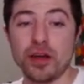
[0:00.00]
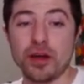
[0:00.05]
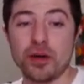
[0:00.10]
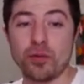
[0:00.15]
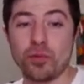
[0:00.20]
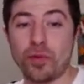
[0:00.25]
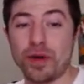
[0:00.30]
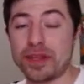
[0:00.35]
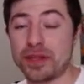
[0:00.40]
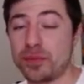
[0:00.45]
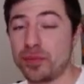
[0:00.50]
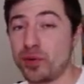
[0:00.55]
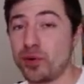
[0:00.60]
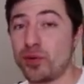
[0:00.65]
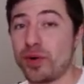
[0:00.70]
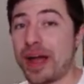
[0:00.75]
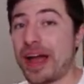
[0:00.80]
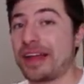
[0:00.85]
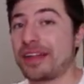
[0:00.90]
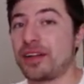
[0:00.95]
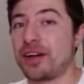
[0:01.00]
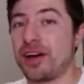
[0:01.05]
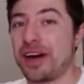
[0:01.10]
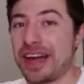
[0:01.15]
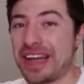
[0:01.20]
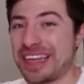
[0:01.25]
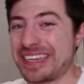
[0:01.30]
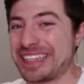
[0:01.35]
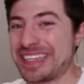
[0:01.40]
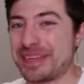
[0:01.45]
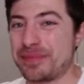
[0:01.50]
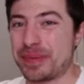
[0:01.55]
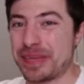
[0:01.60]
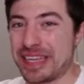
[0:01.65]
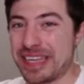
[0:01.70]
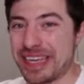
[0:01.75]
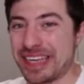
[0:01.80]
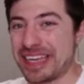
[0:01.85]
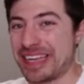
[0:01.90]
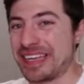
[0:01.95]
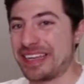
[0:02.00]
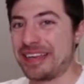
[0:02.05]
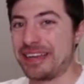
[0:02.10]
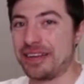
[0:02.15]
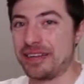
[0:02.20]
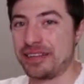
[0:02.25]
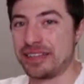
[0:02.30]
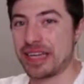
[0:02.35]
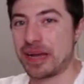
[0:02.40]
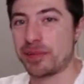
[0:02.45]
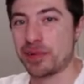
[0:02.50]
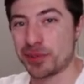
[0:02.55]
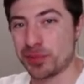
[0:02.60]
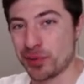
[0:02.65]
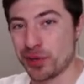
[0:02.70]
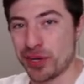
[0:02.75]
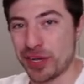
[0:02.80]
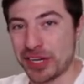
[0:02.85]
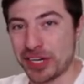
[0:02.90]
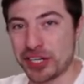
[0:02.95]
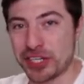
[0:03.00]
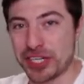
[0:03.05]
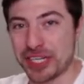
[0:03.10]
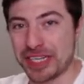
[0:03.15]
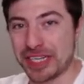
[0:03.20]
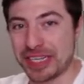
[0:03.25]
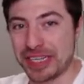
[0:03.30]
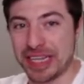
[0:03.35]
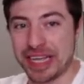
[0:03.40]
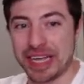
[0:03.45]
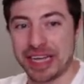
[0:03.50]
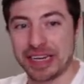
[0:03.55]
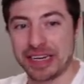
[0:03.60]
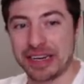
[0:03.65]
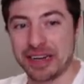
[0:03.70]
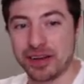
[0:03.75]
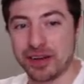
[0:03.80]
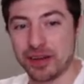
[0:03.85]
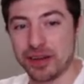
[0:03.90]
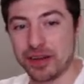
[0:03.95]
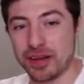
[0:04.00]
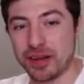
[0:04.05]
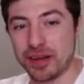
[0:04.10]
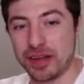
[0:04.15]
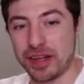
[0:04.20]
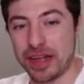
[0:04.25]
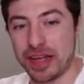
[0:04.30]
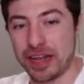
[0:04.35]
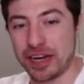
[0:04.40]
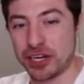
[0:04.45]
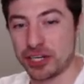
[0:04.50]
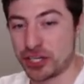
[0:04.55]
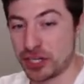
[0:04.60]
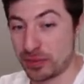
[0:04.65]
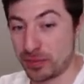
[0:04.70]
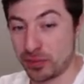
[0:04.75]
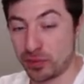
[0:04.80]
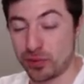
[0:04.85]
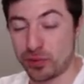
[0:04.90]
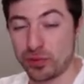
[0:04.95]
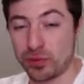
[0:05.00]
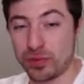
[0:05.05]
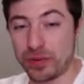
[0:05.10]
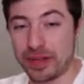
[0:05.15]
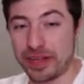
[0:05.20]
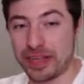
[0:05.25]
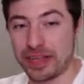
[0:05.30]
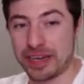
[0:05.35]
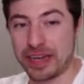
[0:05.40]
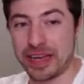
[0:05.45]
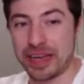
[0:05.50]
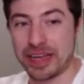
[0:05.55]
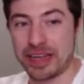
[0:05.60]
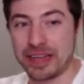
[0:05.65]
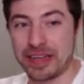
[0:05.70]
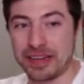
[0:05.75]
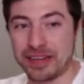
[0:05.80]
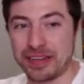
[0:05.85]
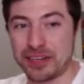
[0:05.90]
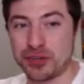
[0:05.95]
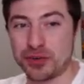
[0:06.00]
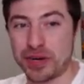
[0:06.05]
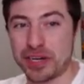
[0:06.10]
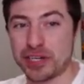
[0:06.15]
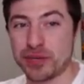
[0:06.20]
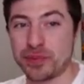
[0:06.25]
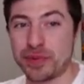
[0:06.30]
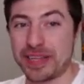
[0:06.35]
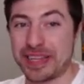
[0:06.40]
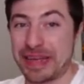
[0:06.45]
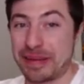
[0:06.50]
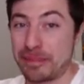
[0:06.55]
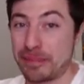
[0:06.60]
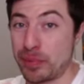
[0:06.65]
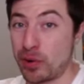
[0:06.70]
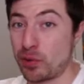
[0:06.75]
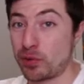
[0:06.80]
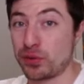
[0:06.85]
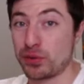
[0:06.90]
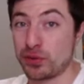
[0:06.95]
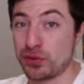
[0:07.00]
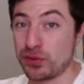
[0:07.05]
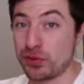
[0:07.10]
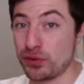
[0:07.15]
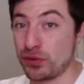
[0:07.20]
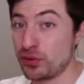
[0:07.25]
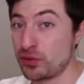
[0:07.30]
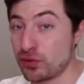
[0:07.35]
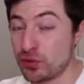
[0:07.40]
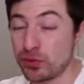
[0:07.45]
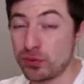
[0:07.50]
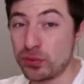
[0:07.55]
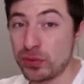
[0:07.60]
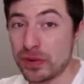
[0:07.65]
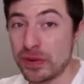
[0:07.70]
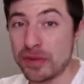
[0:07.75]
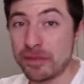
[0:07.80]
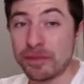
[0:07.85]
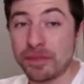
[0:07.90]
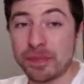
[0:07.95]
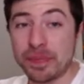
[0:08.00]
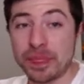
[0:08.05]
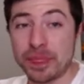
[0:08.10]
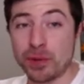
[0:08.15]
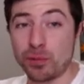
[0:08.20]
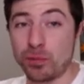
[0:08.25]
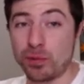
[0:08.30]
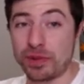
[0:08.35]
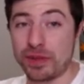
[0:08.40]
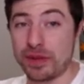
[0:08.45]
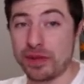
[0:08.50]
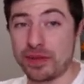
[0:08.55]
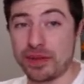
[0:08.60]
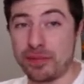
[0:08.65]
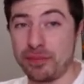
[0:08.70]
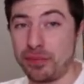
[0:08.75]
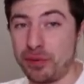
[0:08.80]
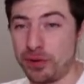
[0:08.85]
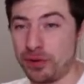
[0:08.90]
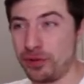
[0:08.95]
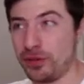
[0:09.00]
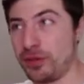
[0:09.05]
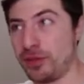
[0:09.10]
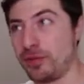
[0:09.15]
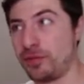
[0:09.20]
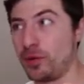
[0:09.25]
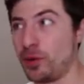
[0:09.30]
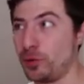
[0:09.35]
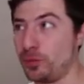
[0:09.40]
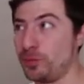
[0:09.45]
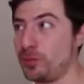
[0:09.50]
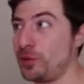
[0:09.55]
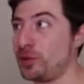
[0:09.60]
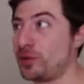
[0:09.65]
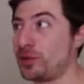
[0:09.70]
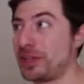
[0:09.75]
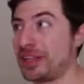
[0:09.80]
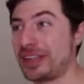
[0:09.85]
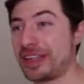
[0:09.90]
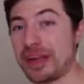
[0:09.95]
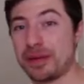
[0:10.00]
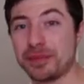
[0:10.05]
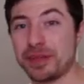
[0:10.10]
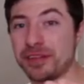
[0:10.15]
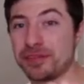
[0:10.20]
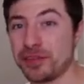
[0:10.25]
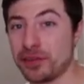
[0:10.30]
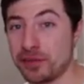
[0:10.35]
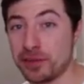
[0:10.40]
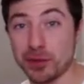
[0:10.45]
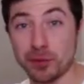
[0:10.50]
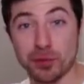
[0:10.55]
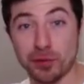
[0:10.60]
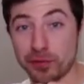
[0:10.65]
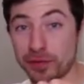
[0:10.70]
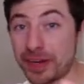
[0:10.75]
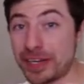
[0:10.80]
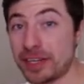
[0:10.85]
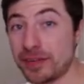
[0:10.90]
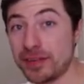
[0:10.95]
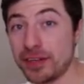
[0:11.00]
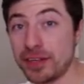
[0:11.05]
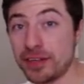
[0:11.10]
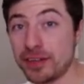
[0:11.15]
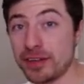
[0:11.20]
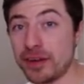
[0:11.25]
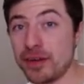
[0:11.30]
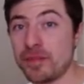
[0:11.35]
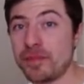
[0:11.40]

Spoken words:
Weather Ball has higher DPE, damage per energy, than Energy Ball. In a situation where they're both neutral, or they've both got the same level of super effectiveness,